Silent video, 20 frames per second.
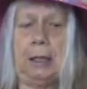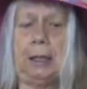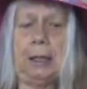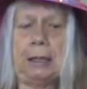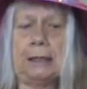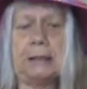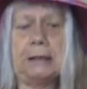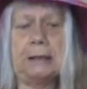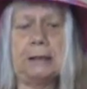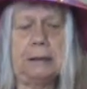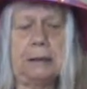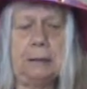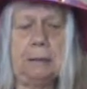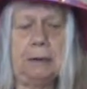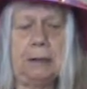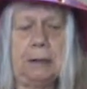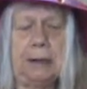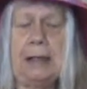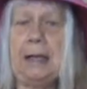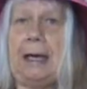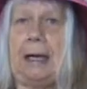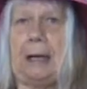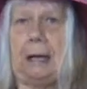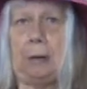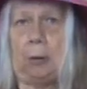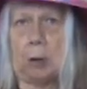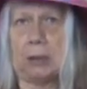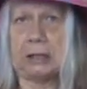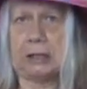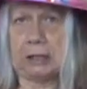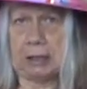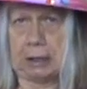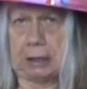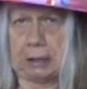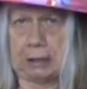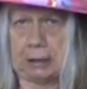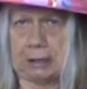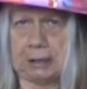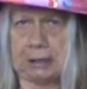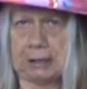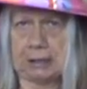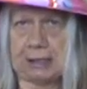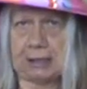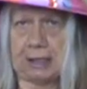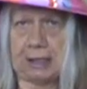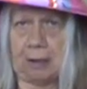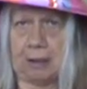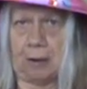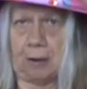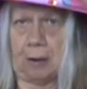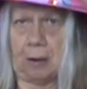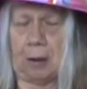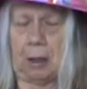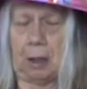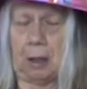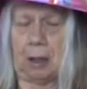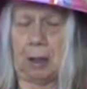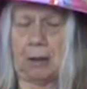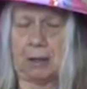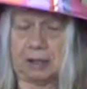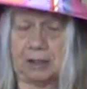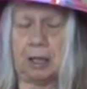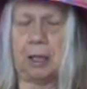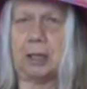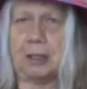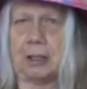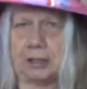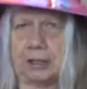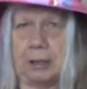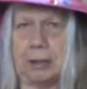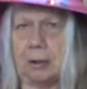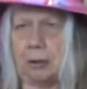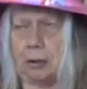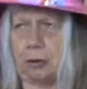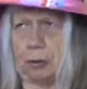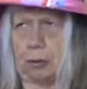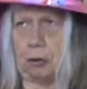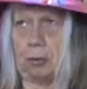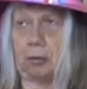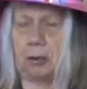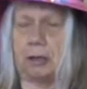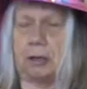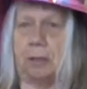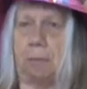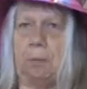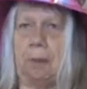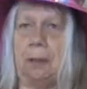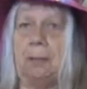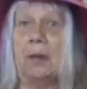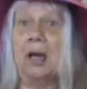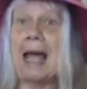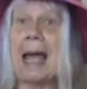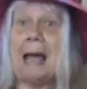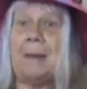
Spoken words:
wasn't a good singer, as good a singer as, you know, some people.